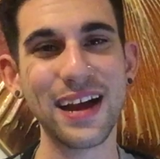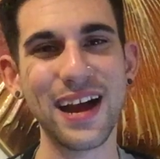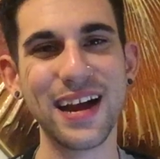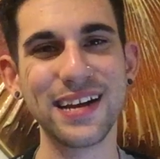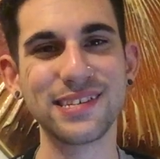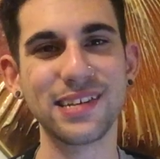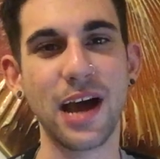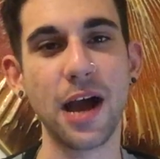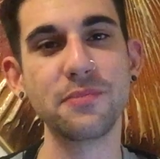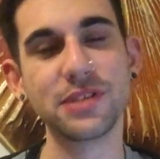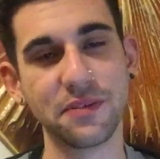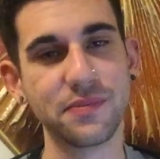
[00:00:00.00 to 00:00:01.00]
guys,
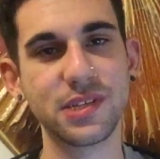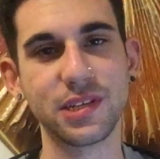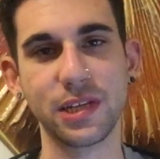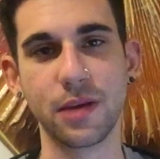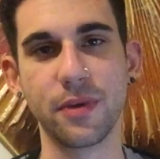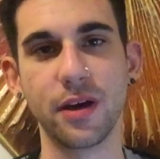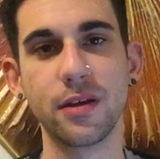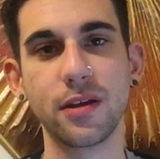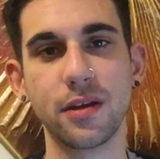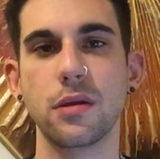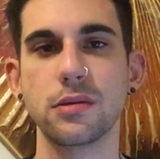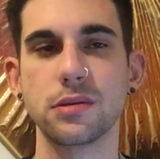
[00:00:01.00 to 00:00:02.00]
I'm Devin de Lima.
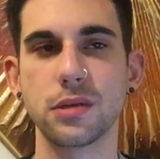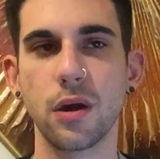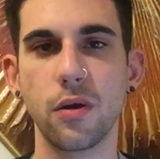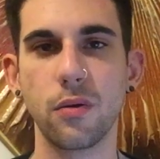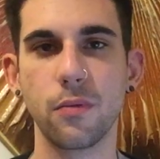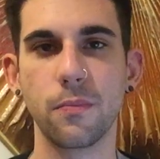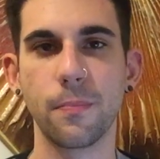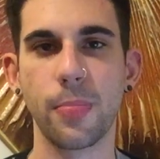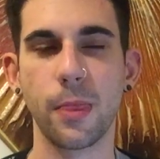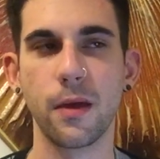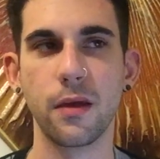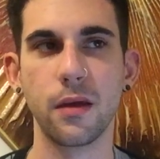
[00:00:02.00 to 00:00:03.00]
So,
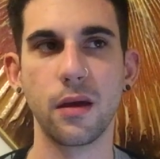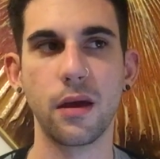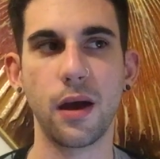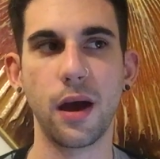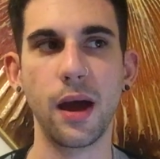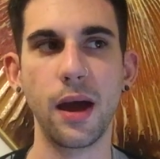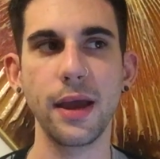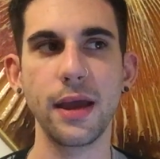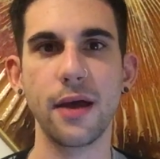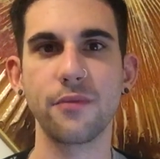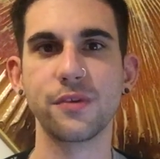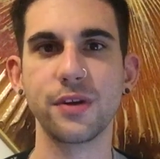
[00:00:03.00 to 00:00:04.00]
I
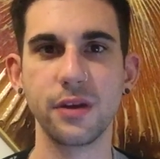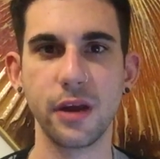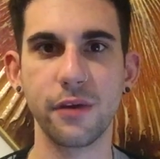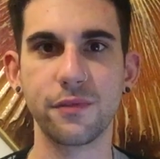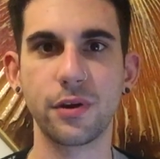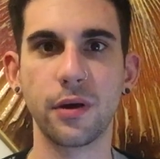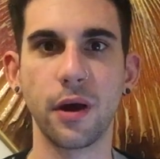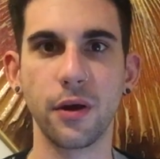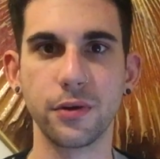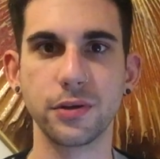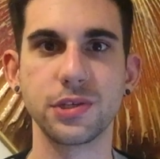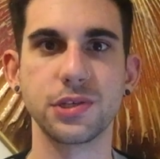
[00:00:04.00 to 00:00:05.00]
have never
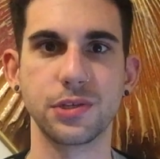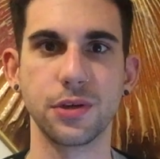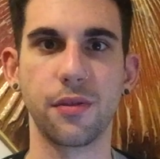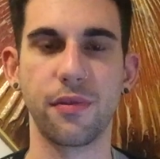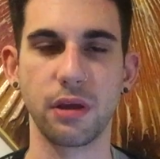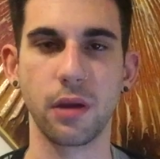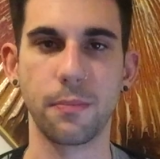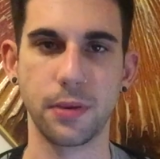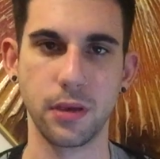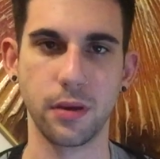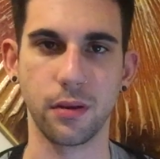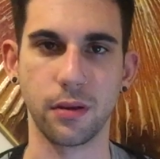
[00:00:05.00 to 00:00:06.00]
understood the
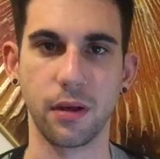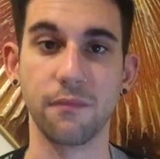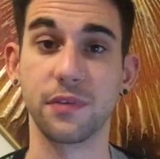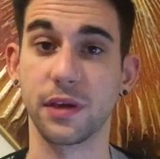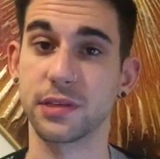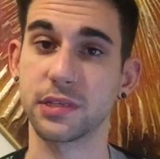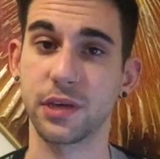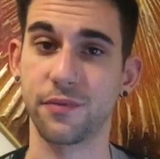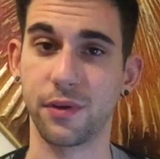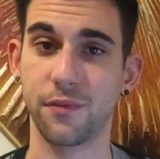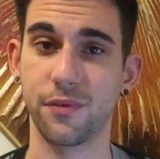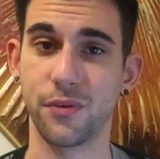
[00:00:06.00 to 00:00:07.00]
appeal of
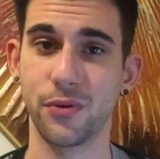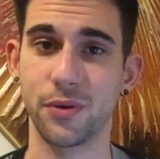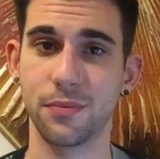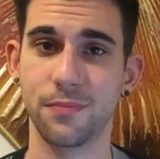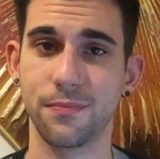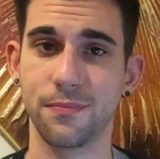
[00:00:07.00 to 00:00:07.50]
Thanksgiving food.